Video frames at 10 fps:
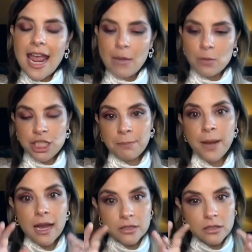And when she
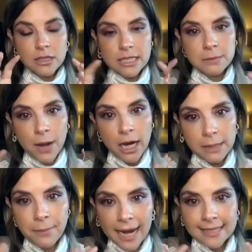puzzled this
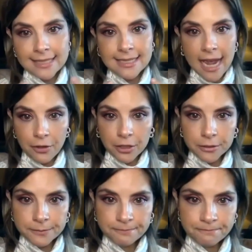body back together,